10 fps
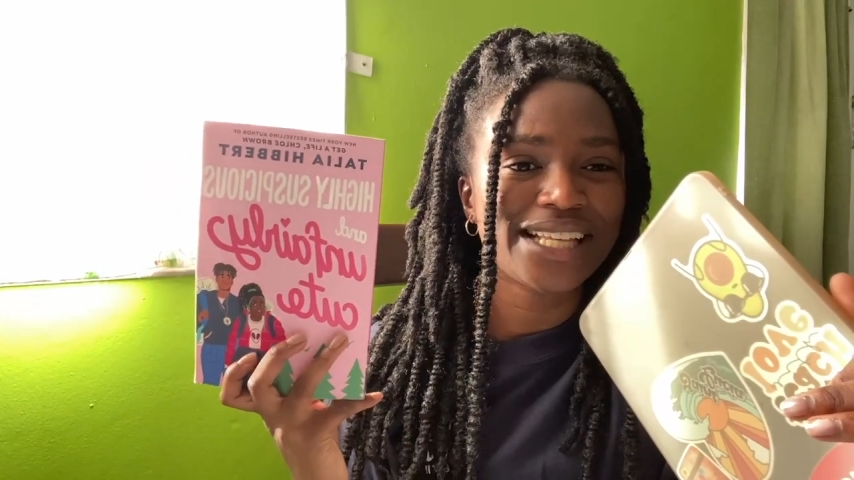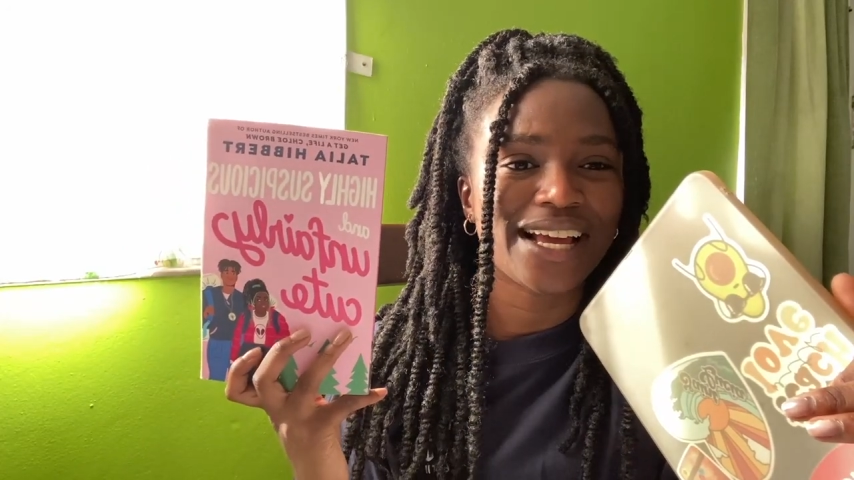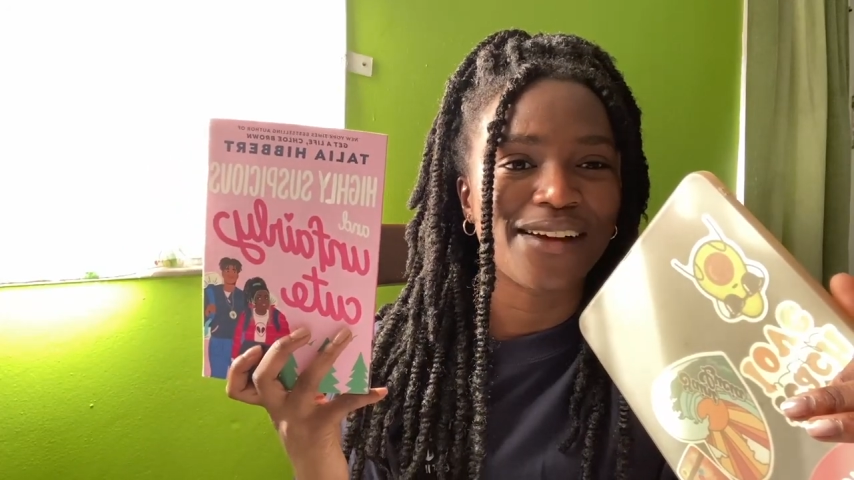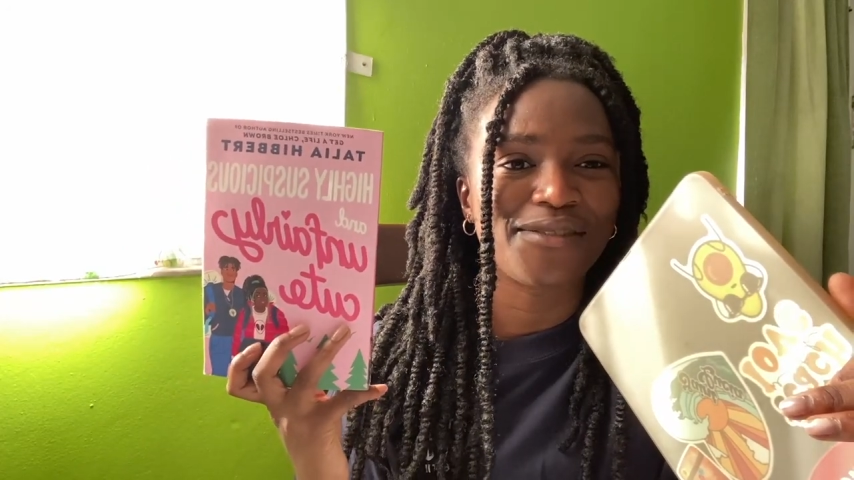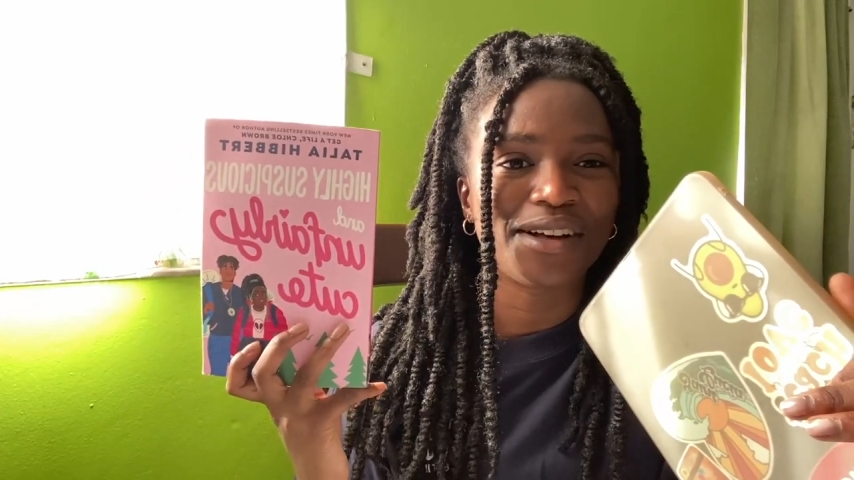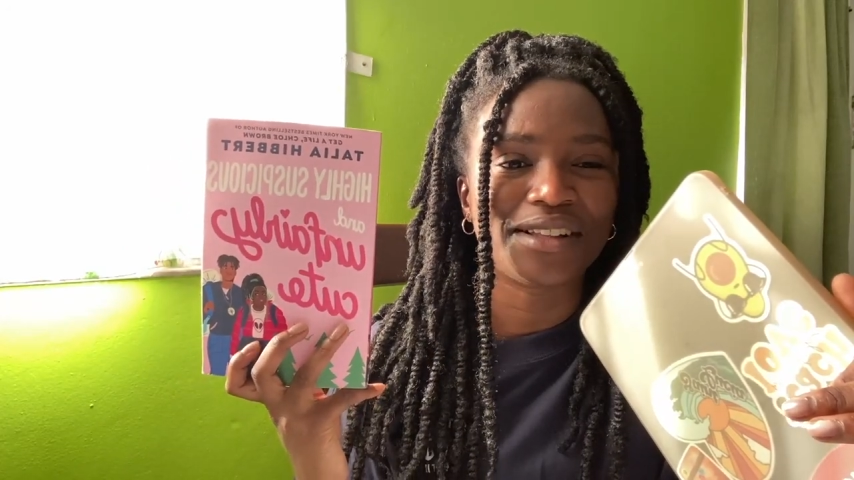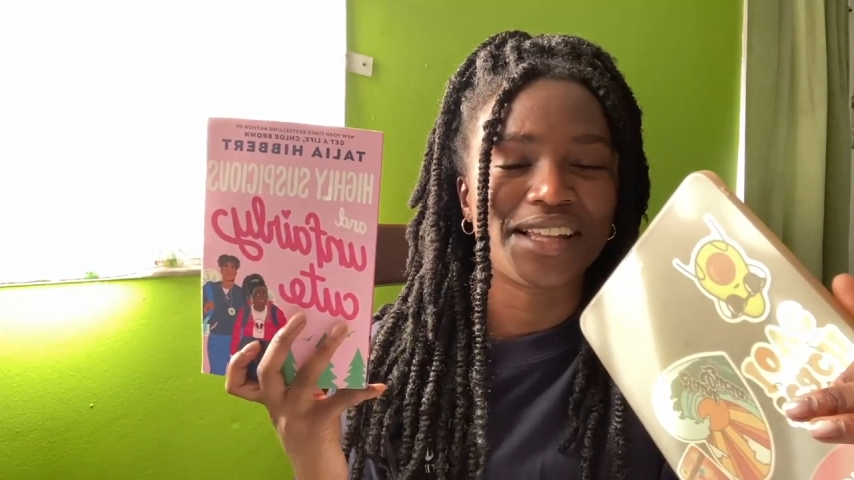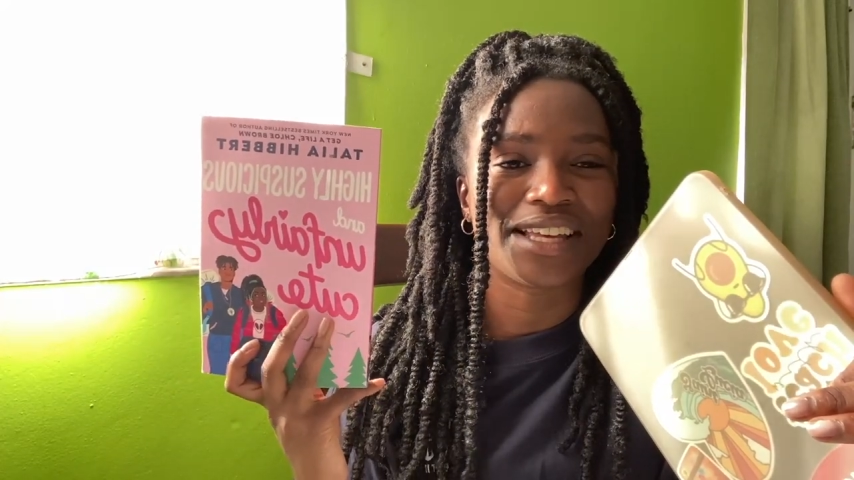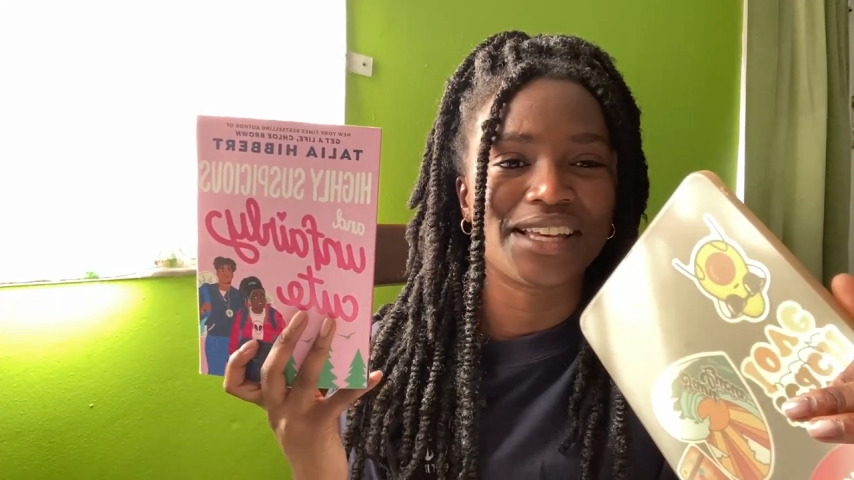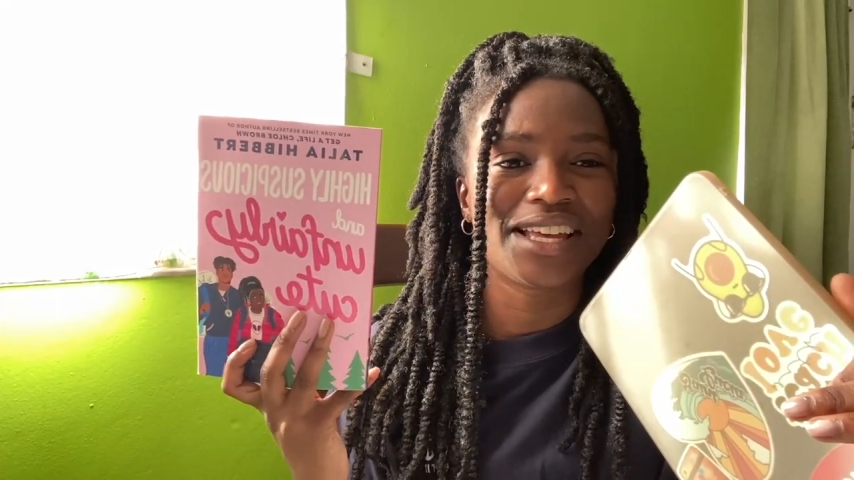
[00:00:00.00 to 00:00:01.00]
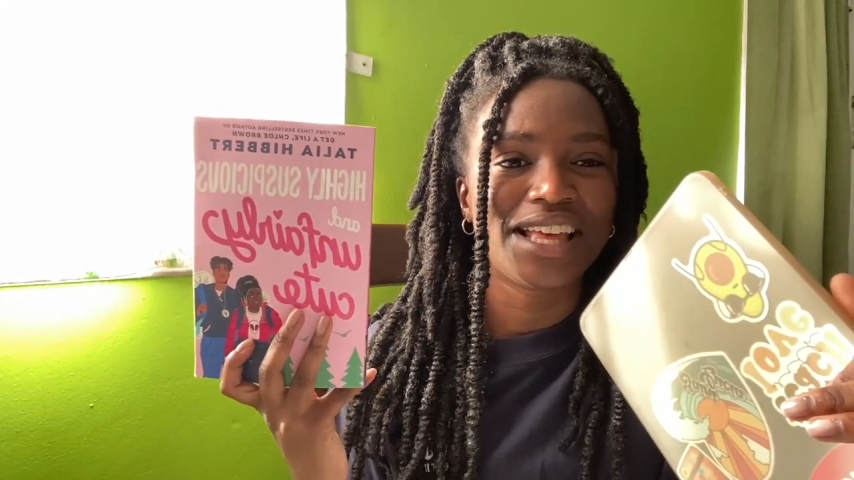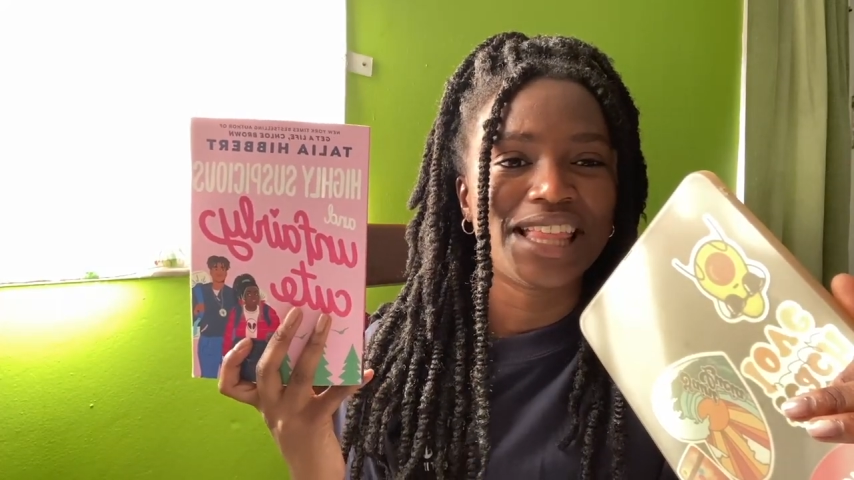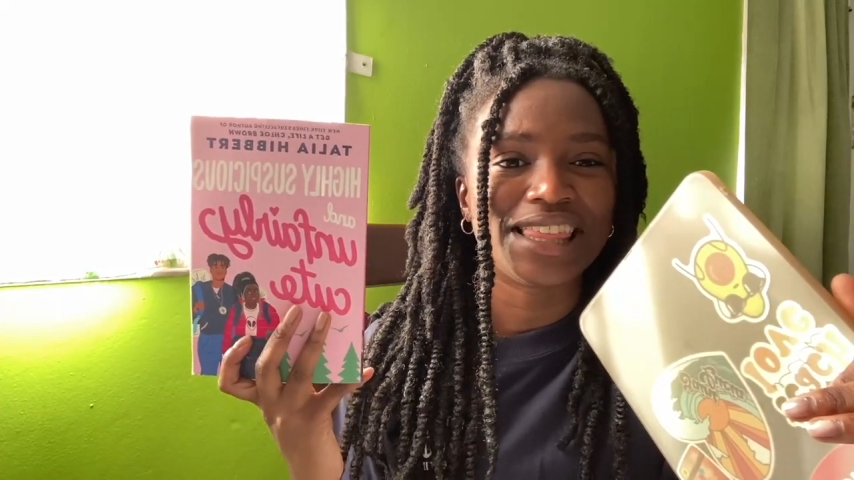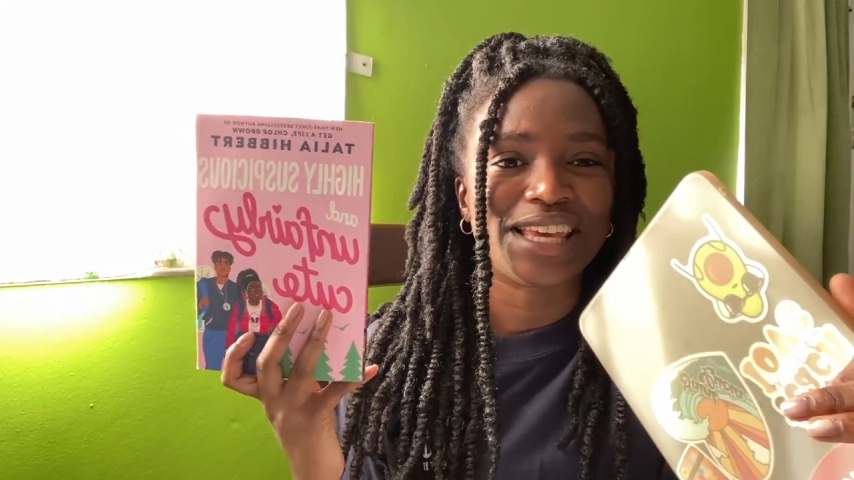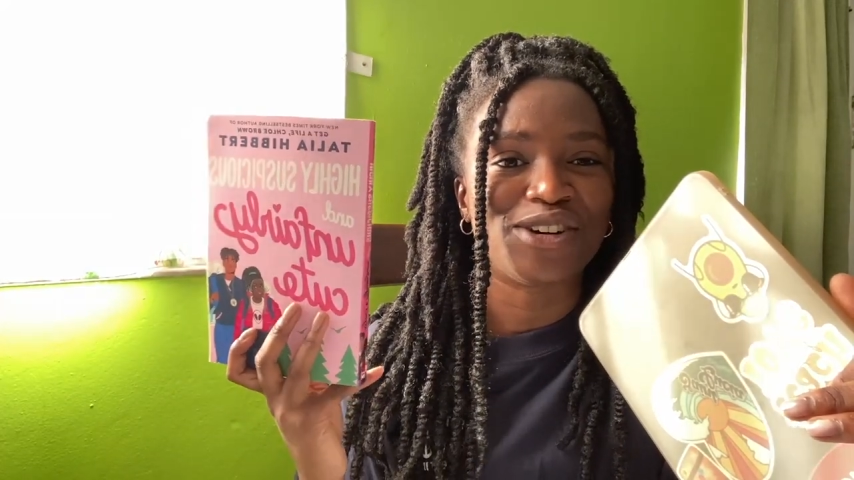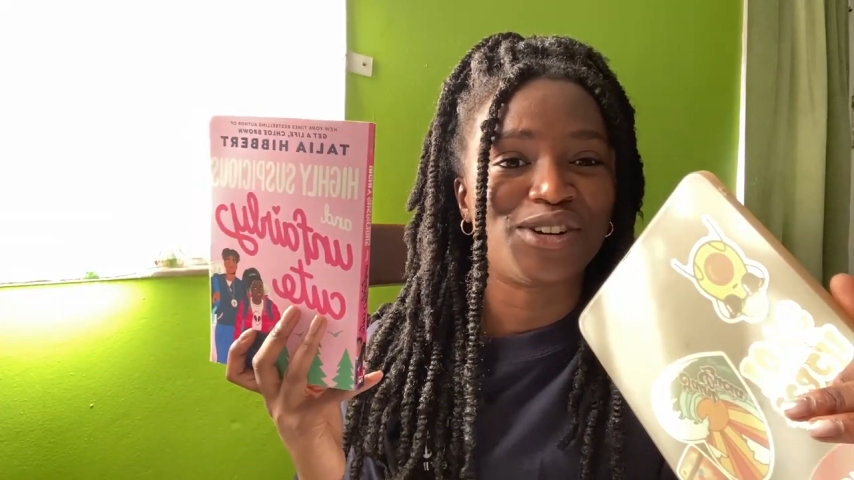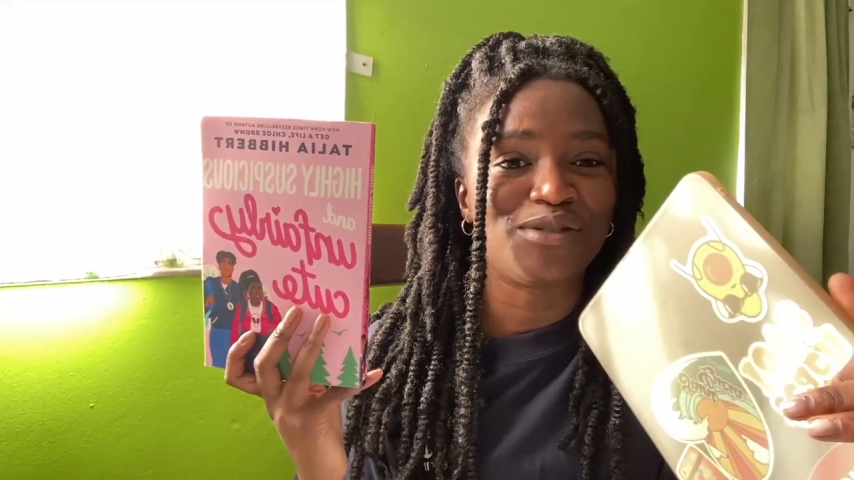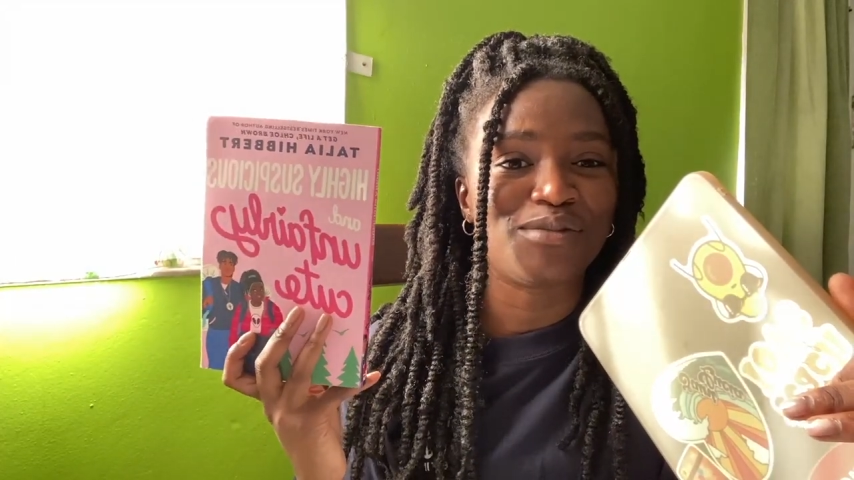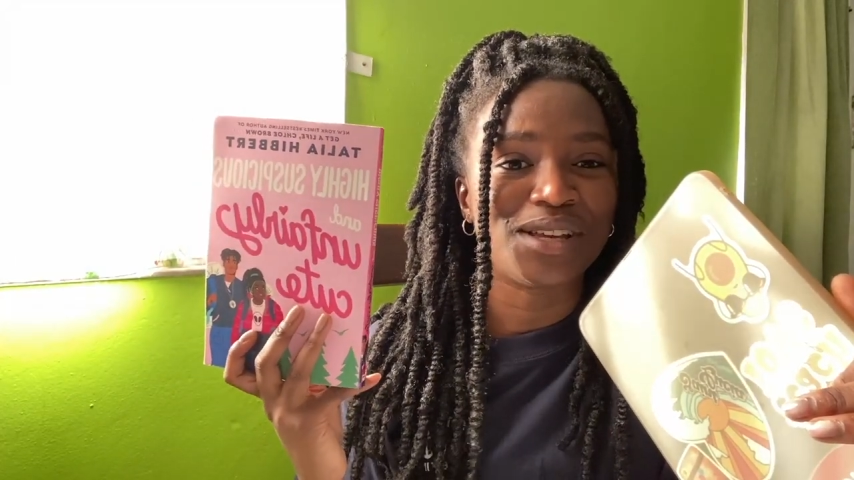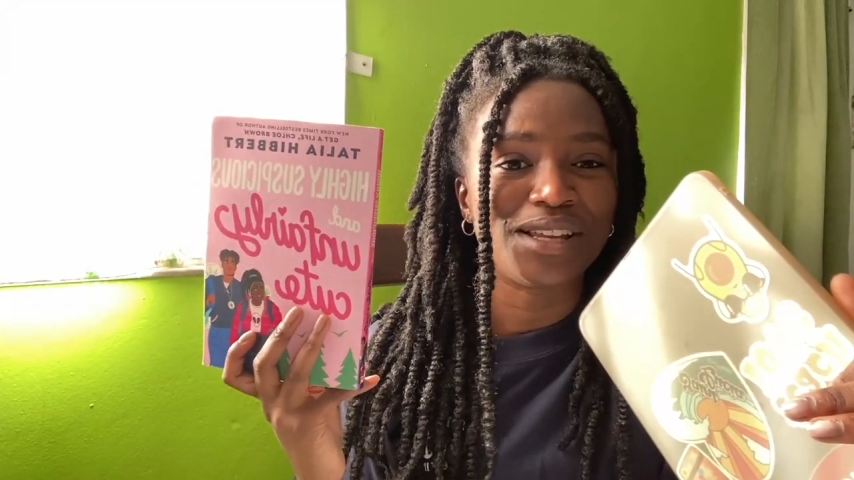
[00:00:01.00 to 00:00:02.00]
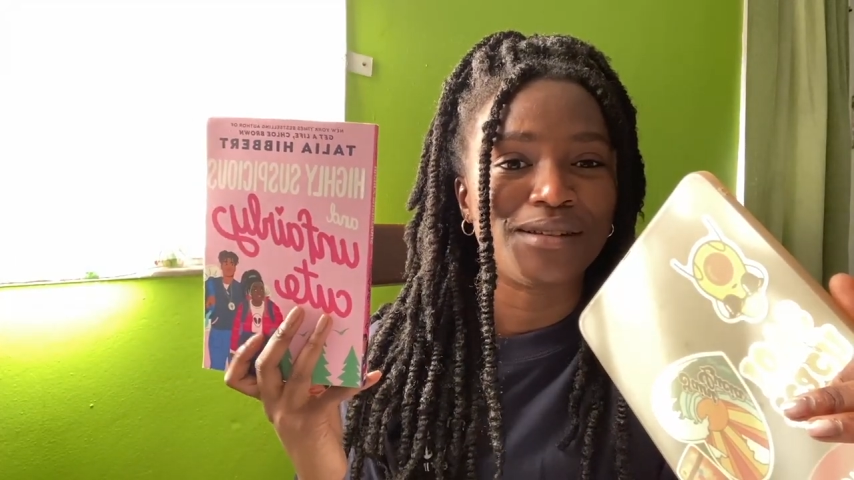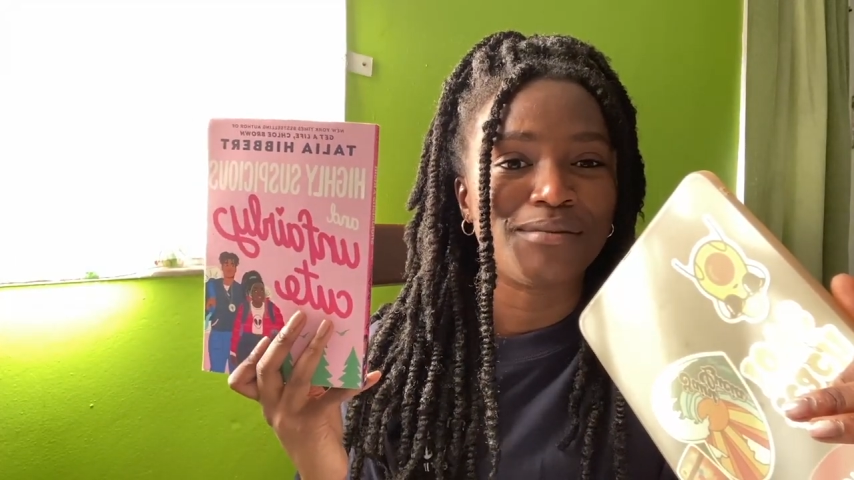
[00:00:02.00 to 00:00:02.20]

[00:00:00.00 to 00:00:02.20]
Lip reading: Like, I felt like they could have been